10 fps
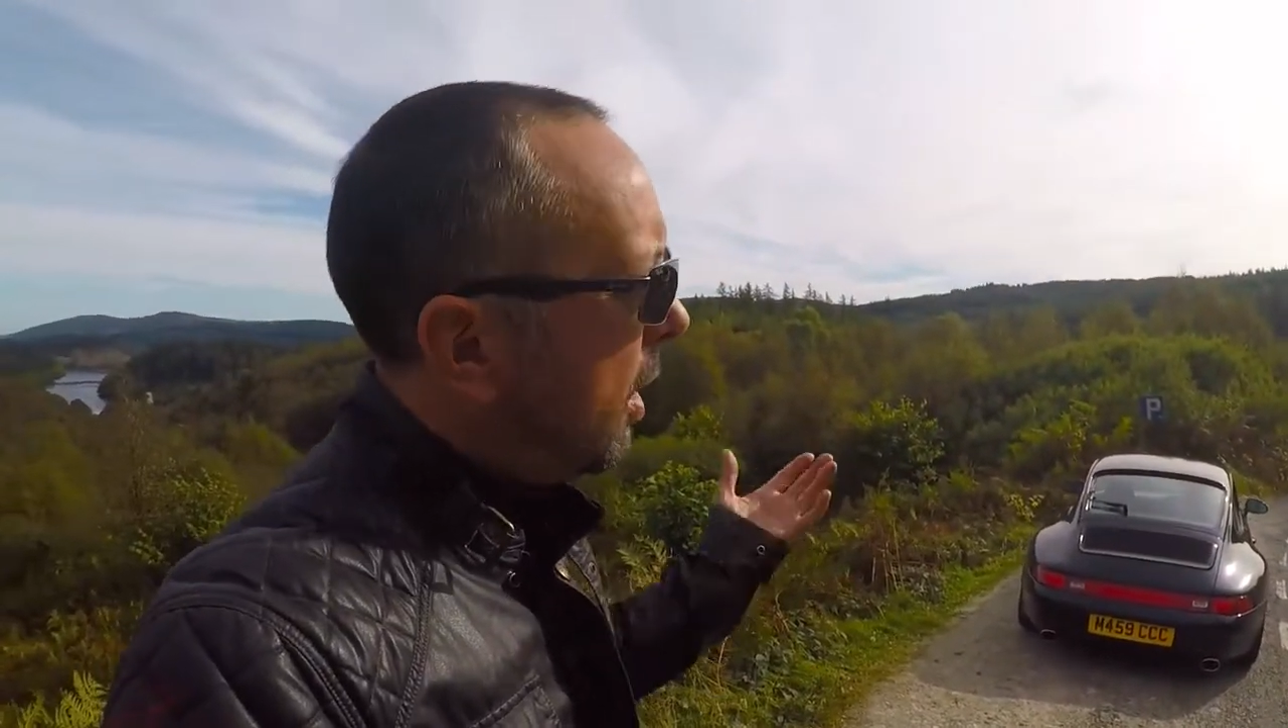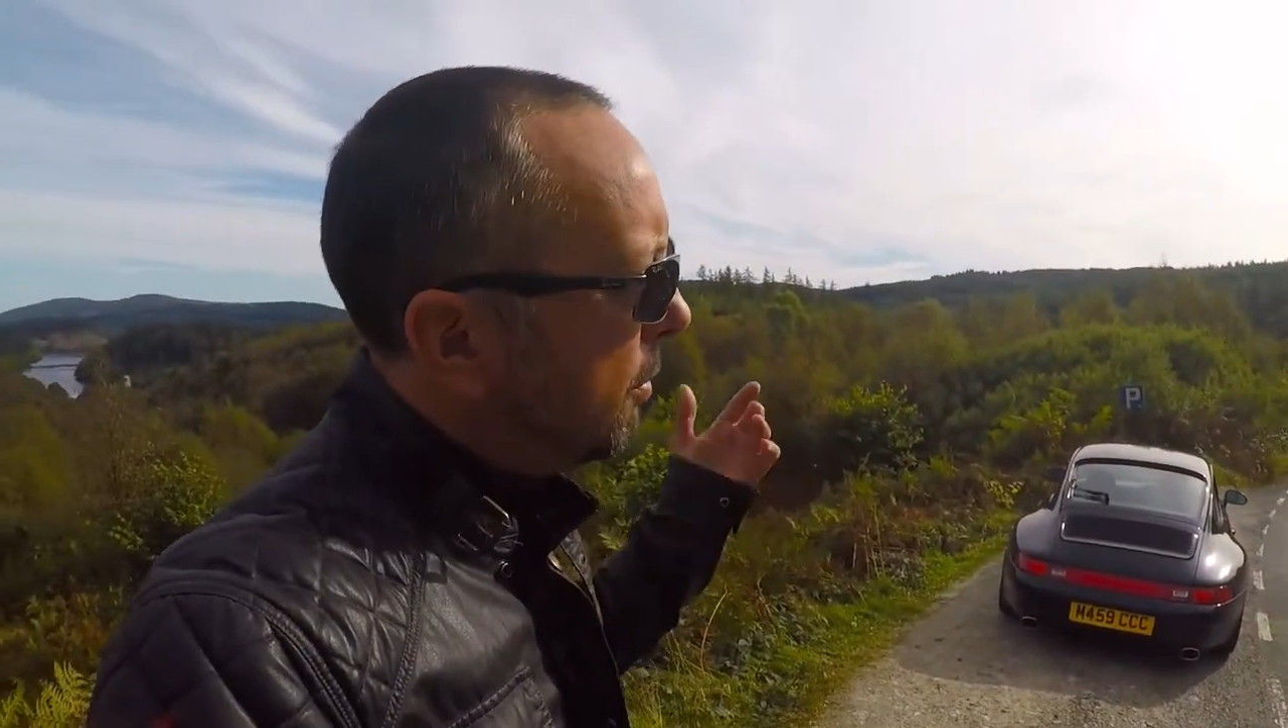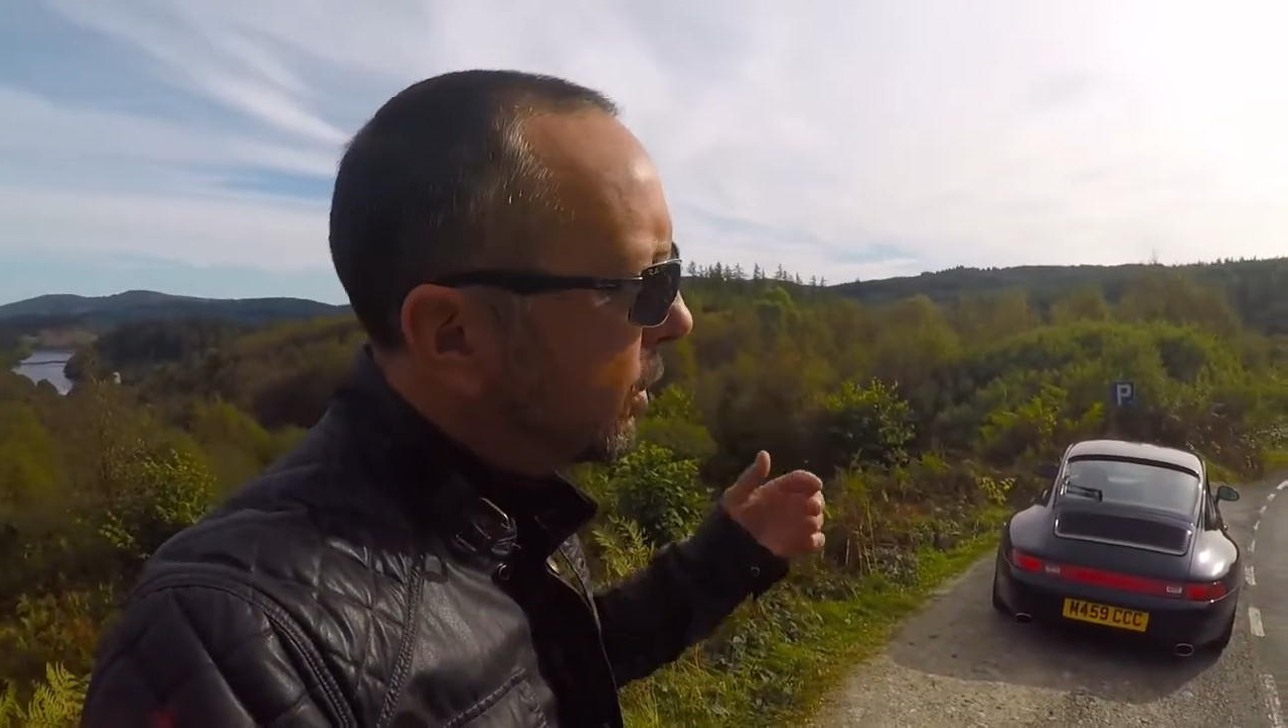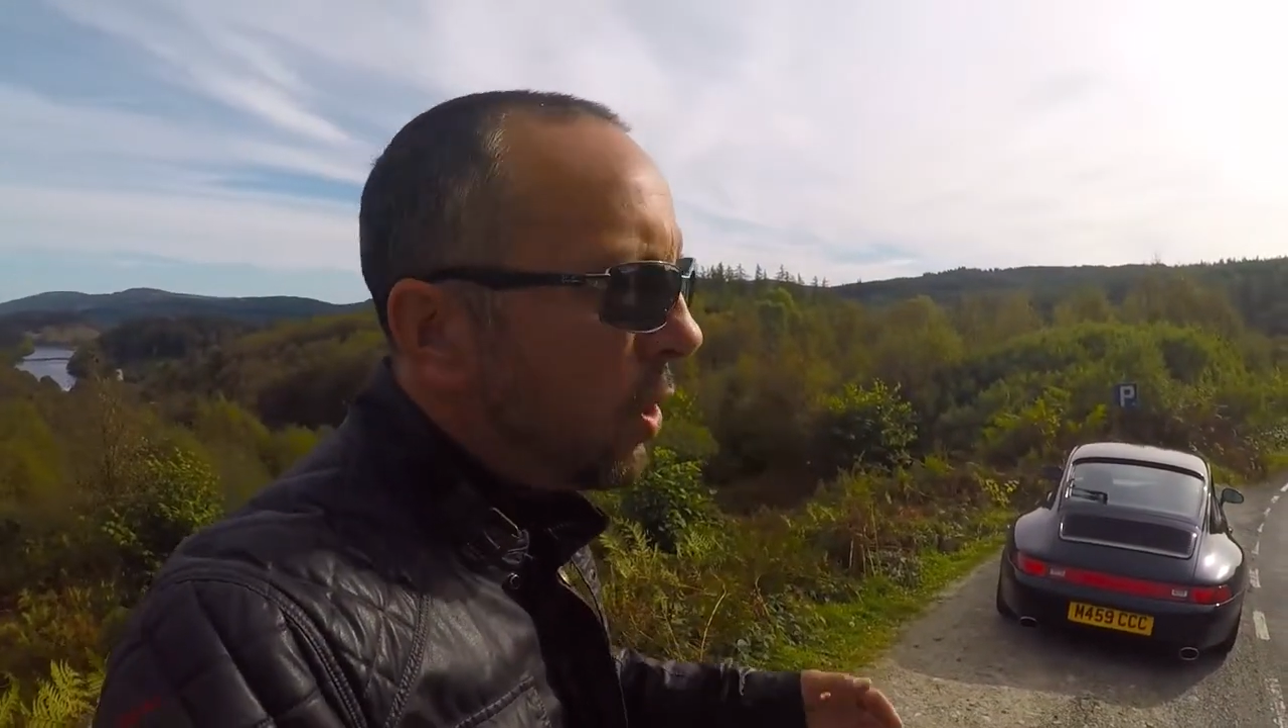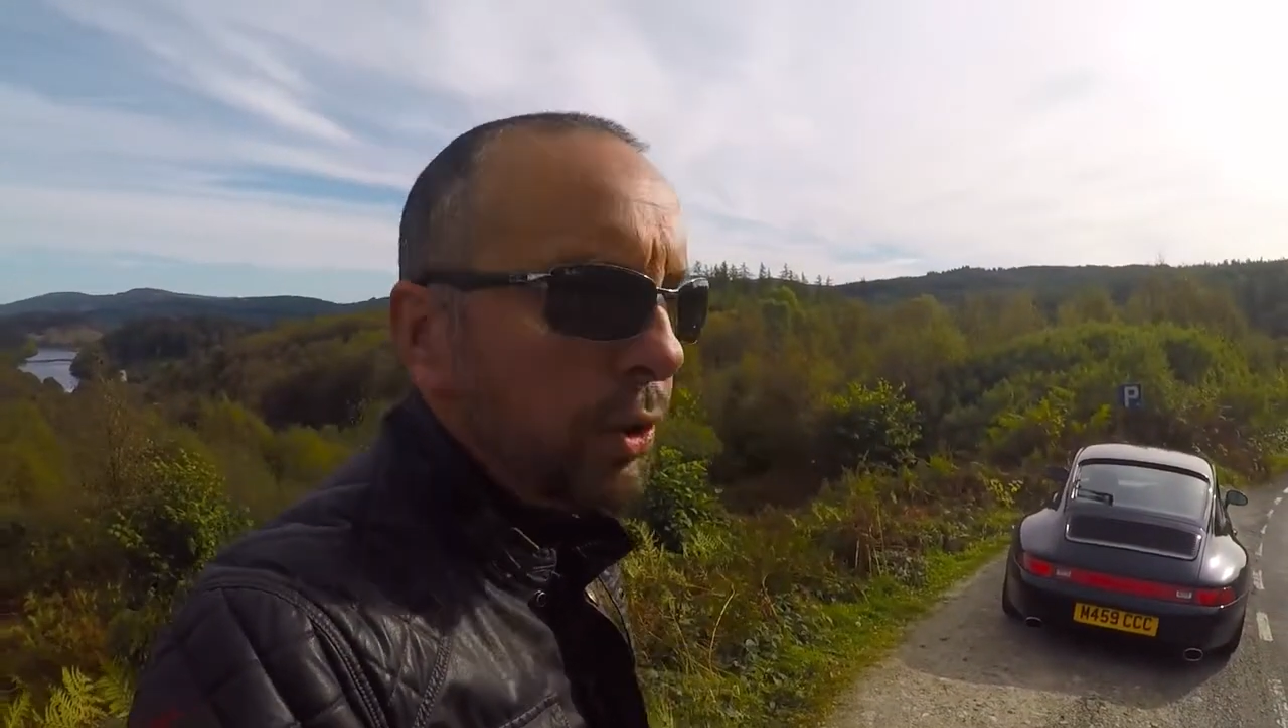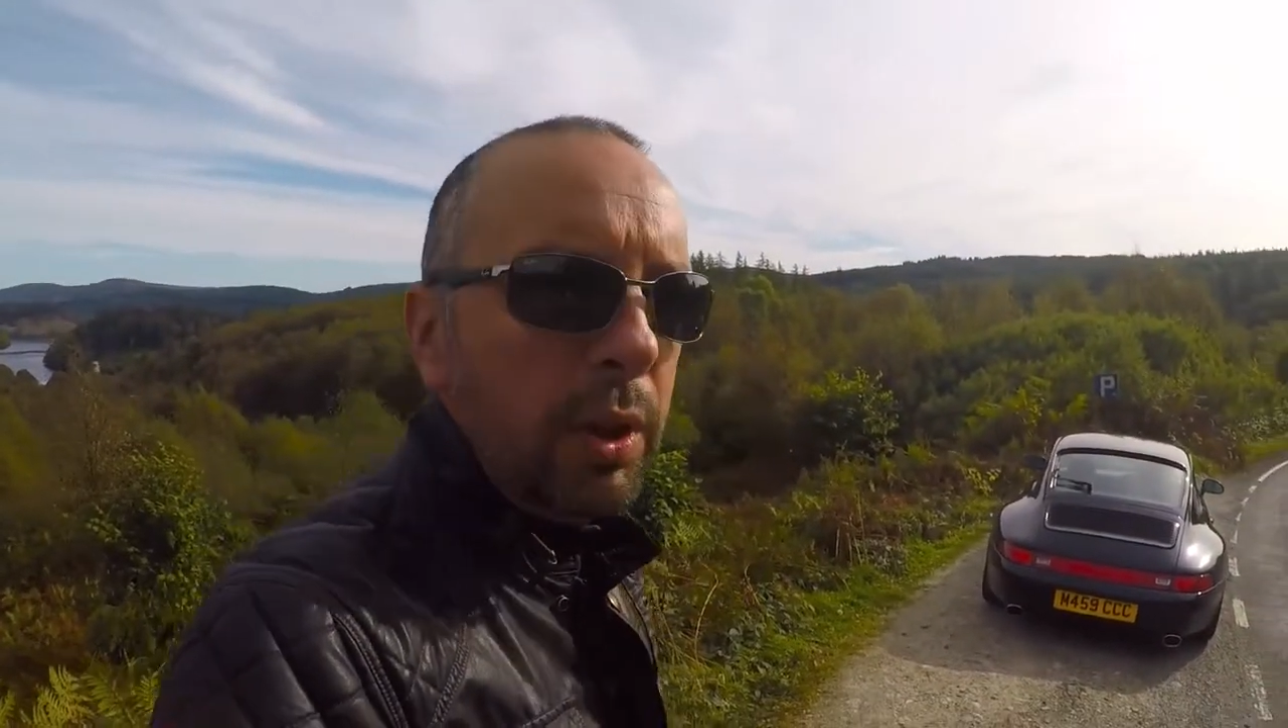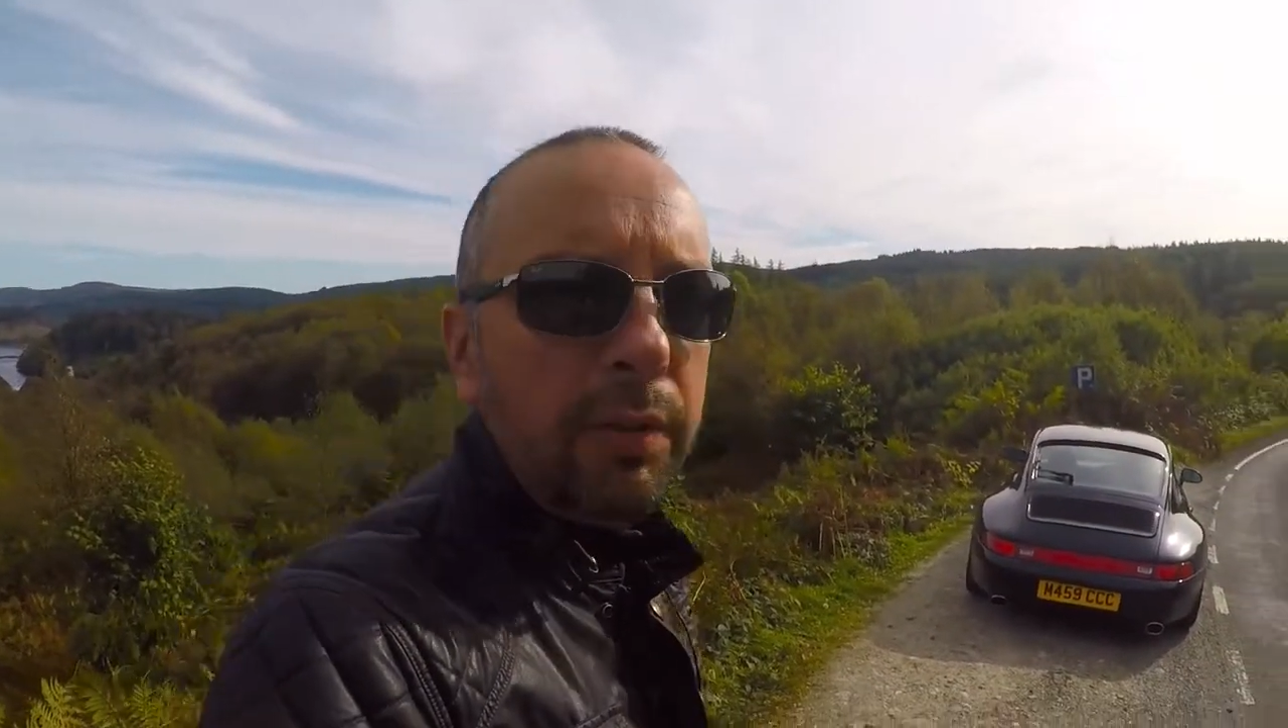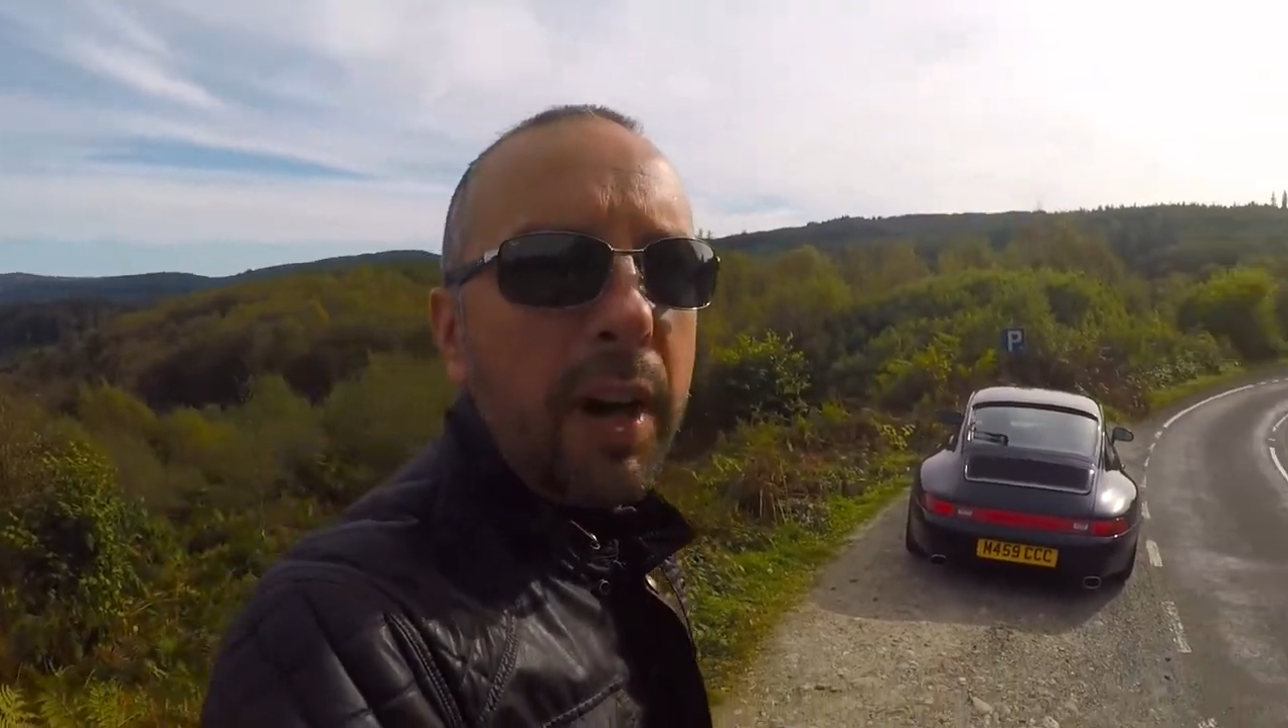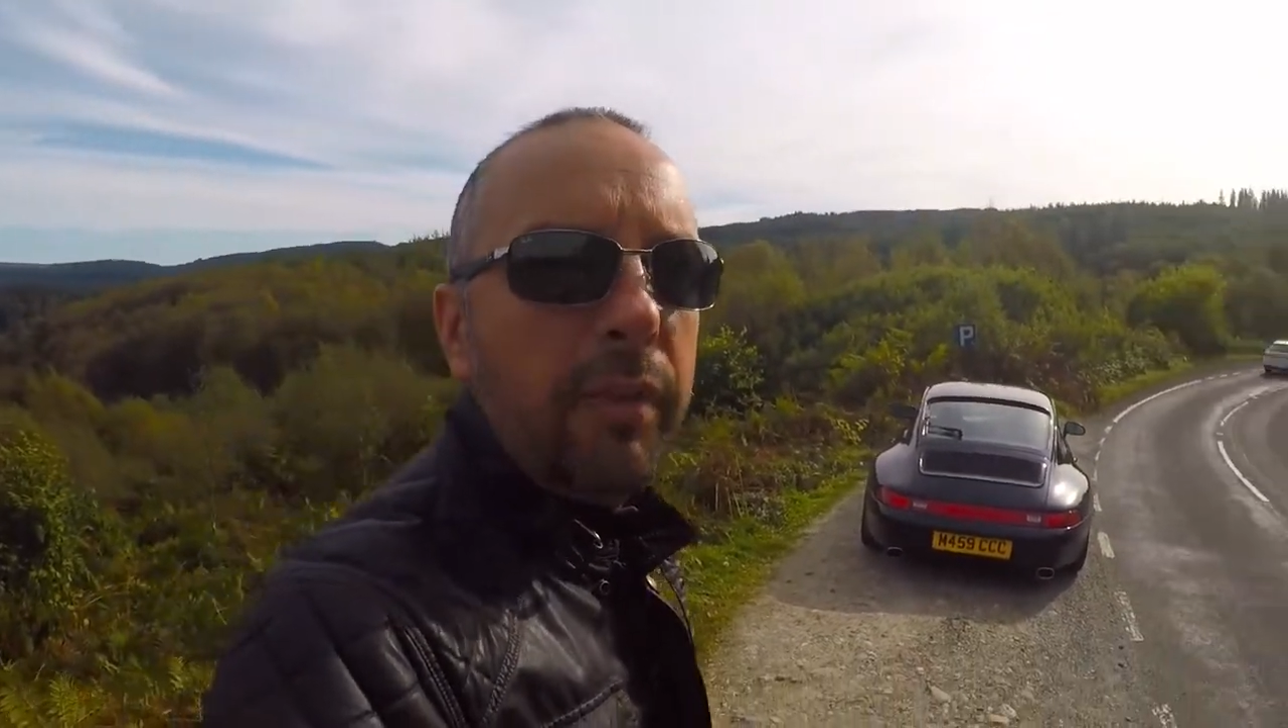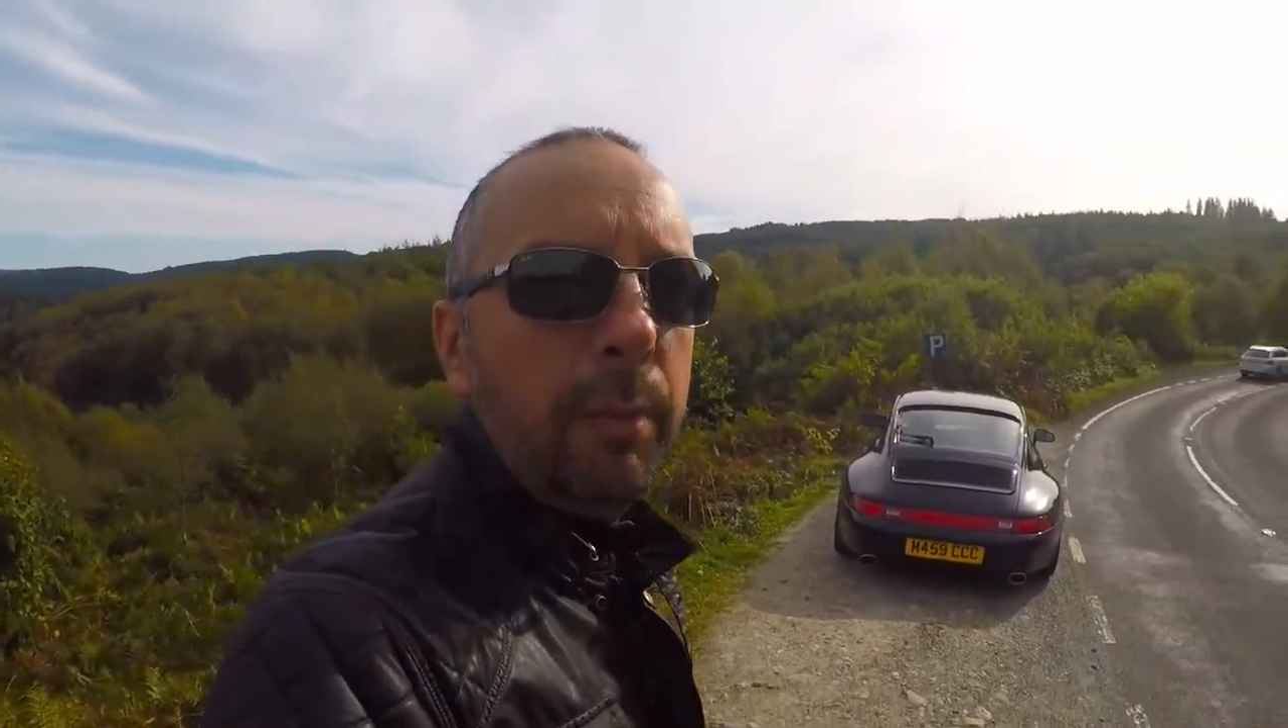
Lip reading: It's not too far